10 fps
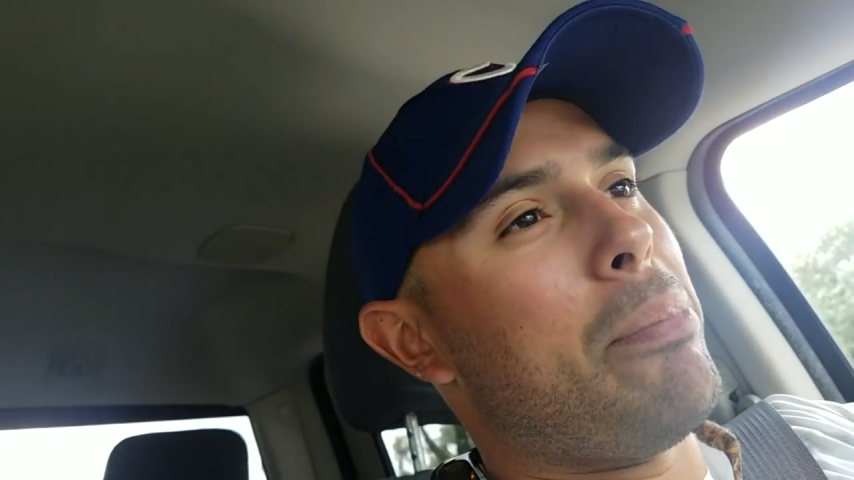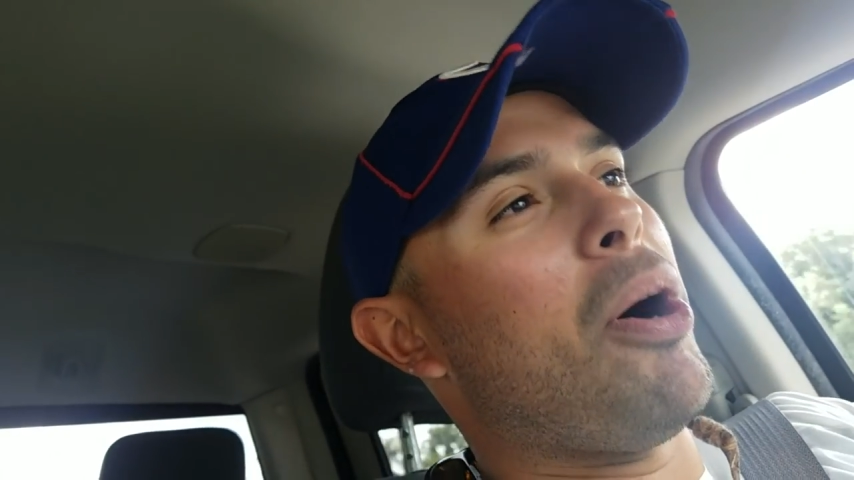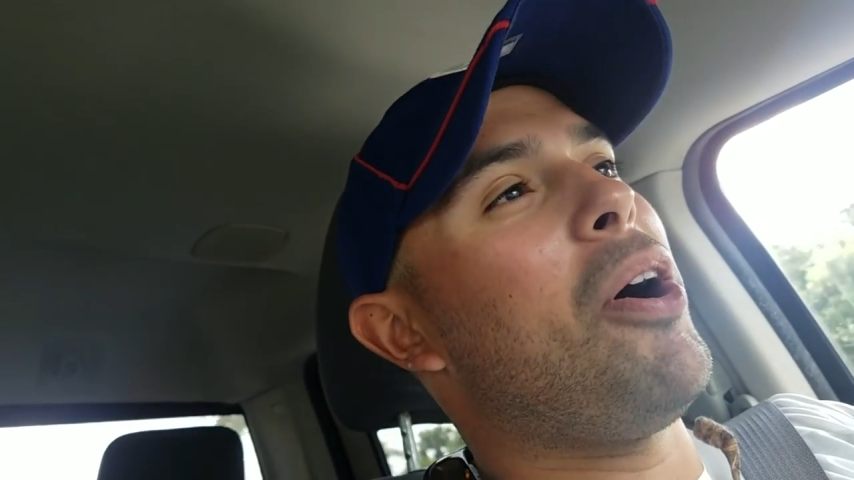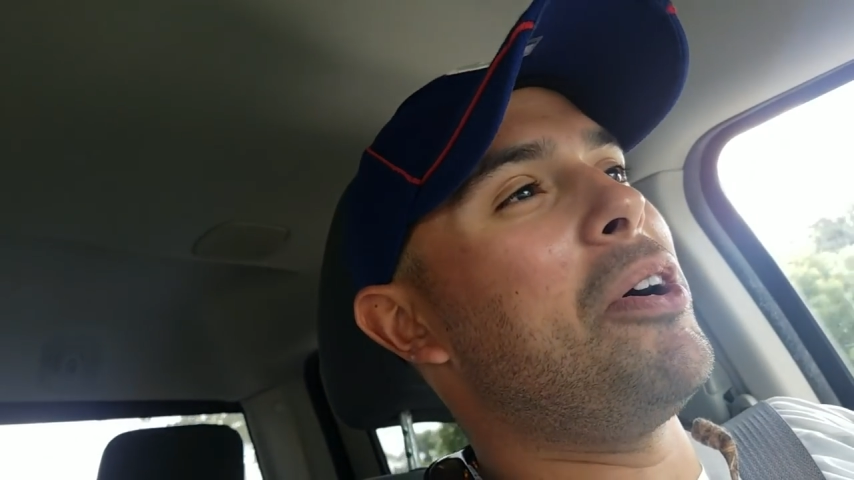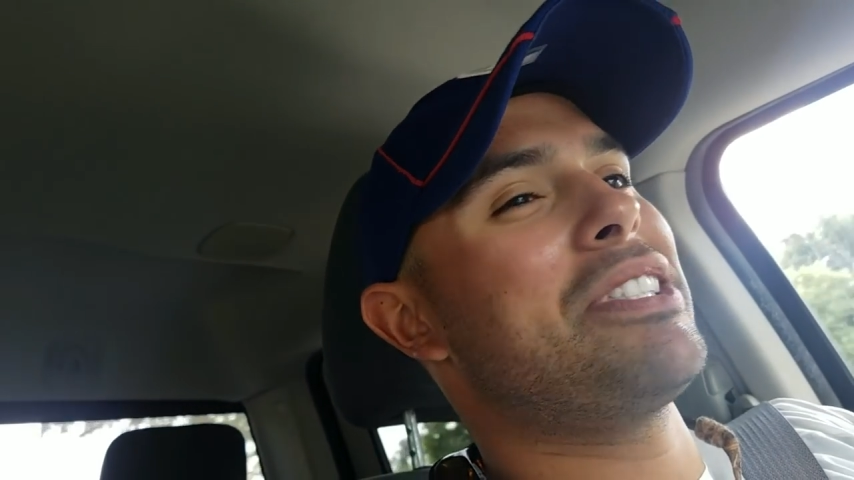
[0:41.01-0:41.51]

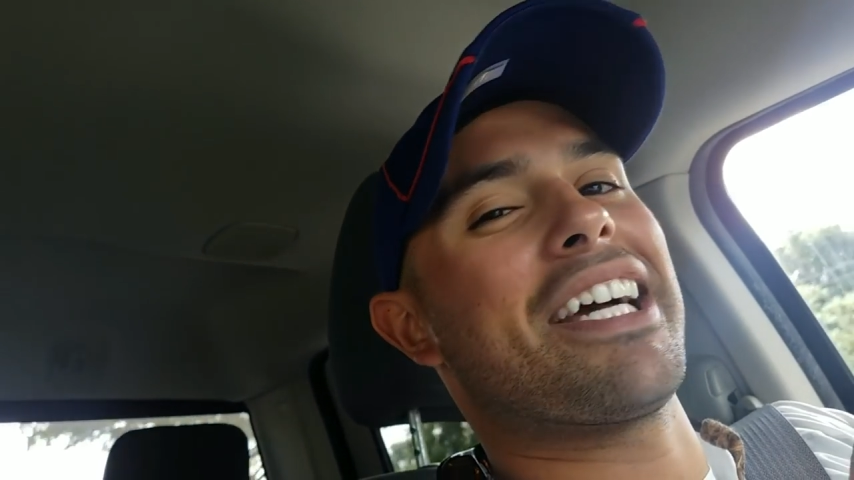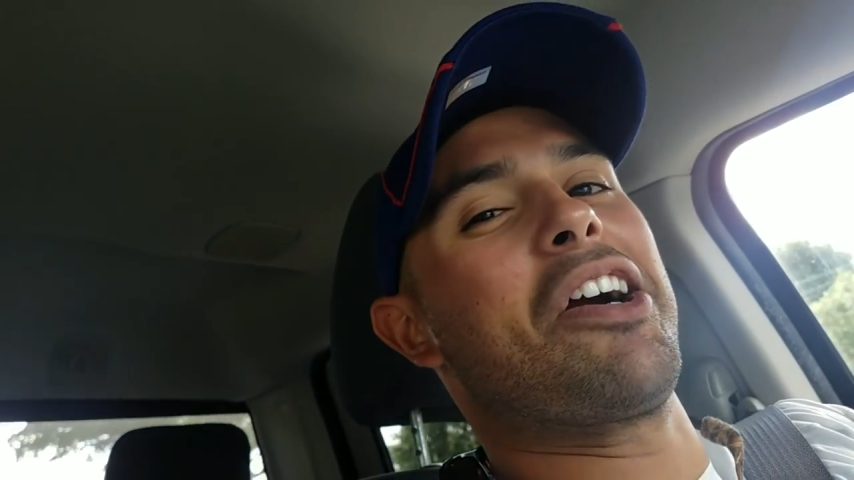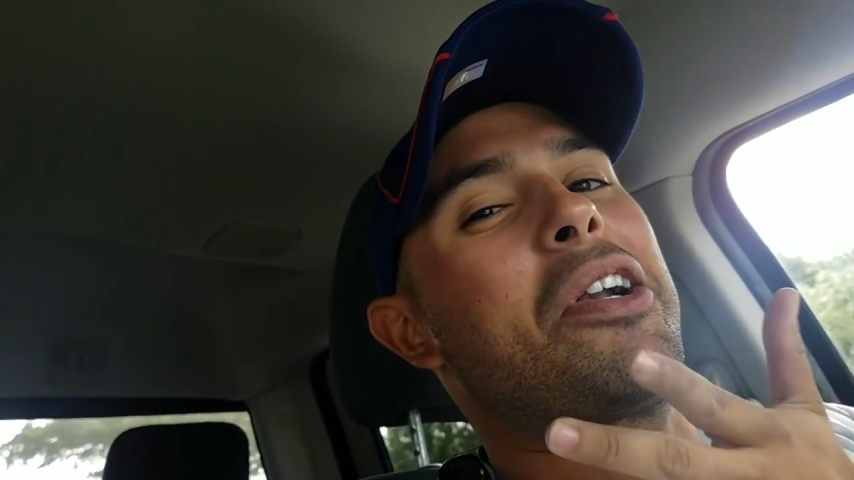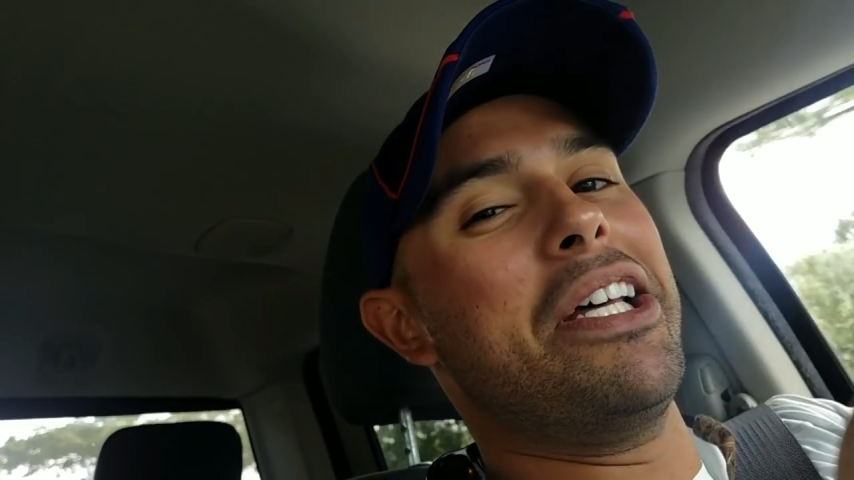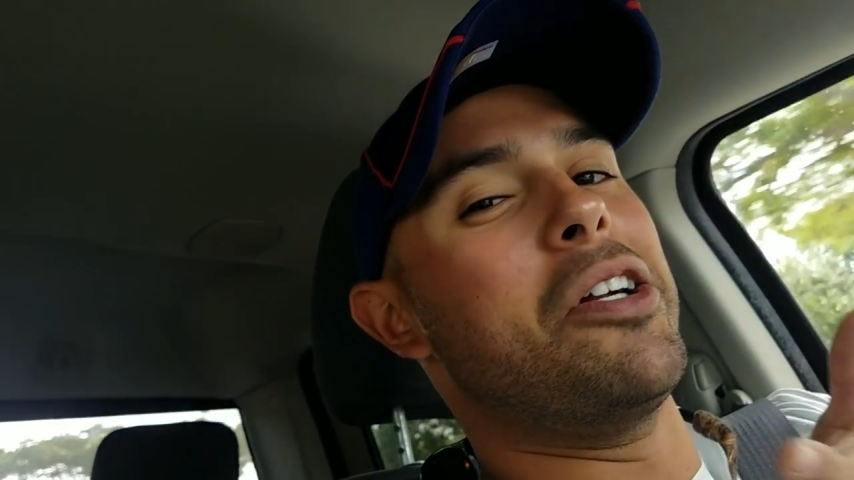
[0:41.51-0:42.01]
Paul is like
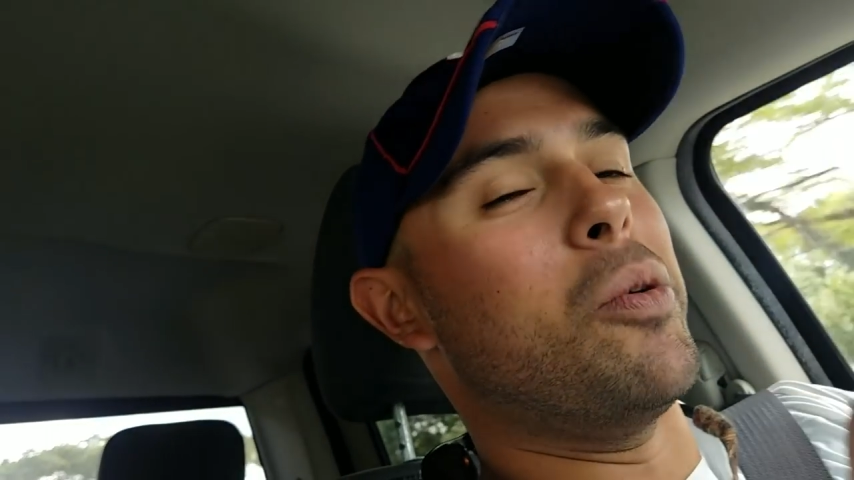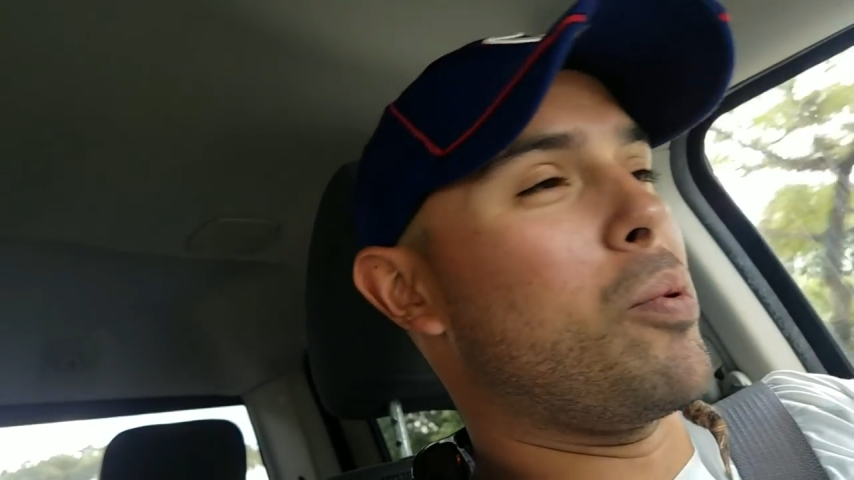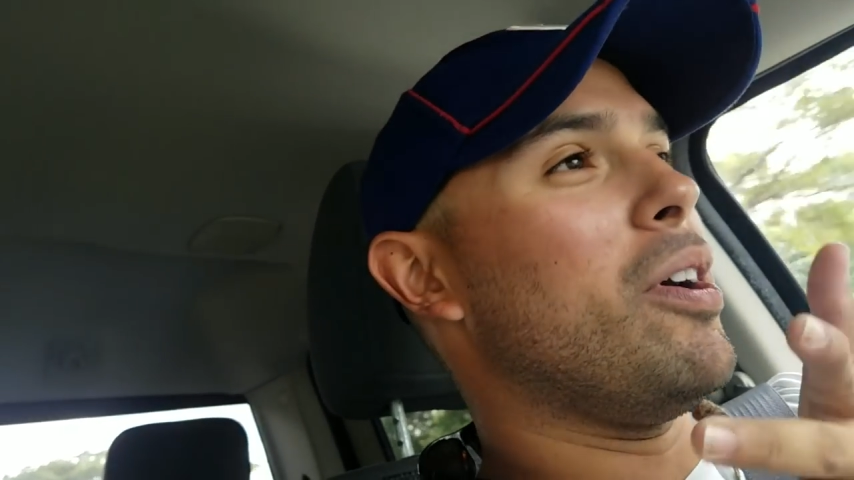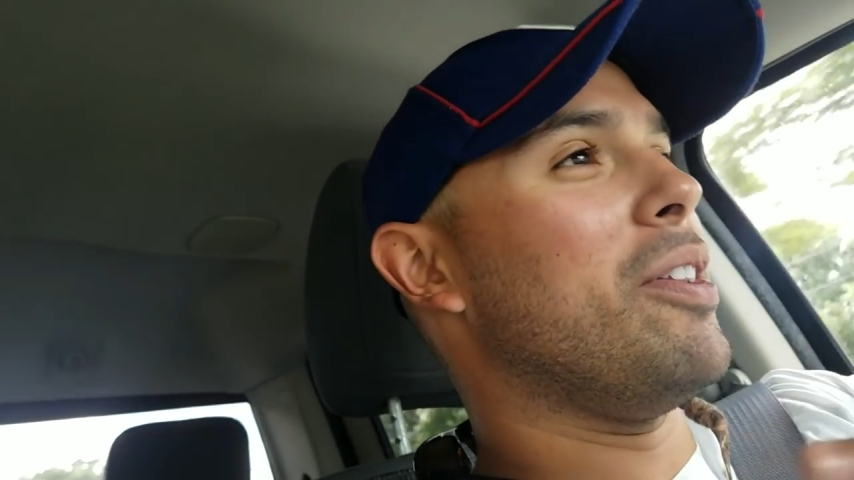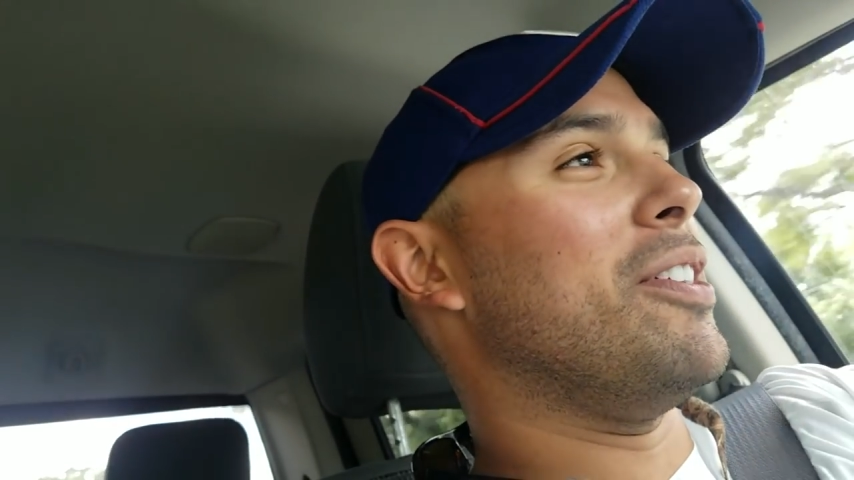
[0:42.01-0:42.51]
our little
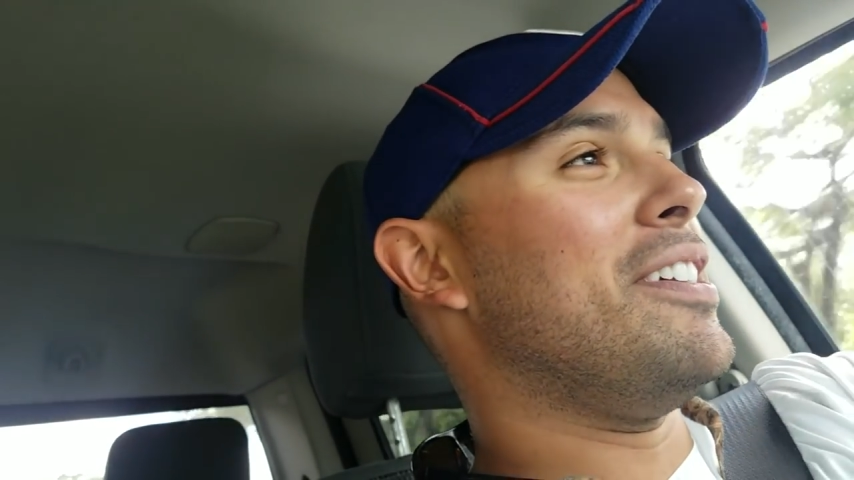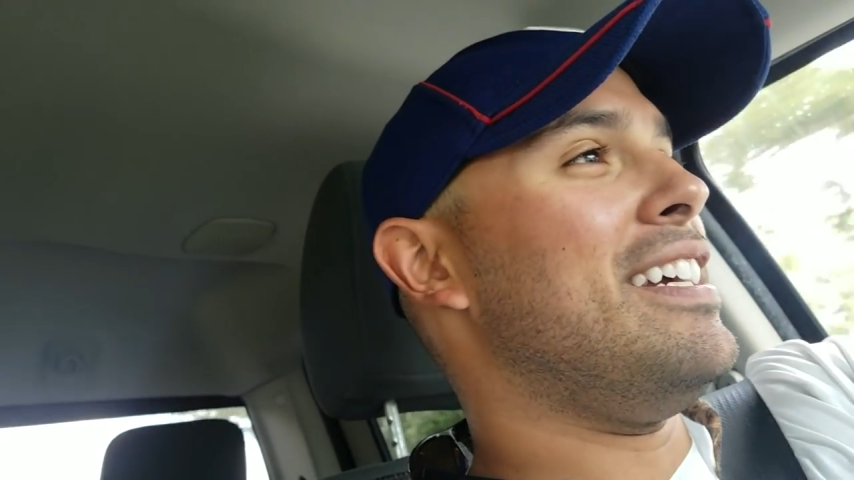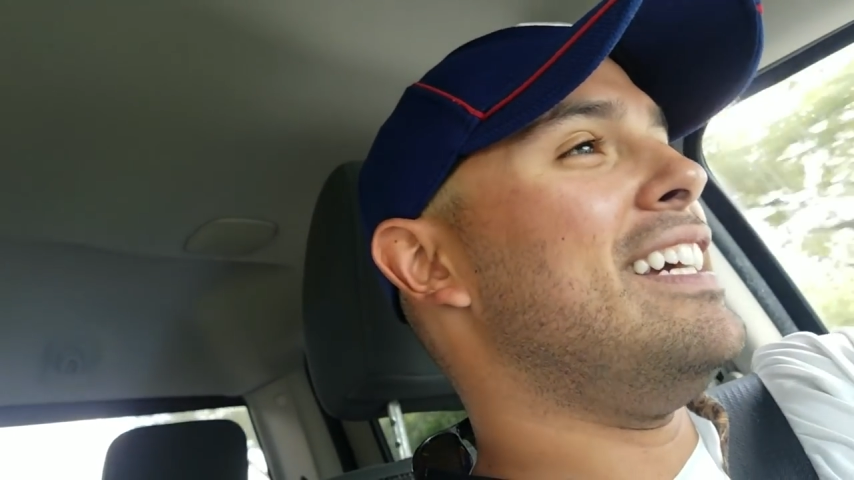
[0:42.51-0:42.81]
brother,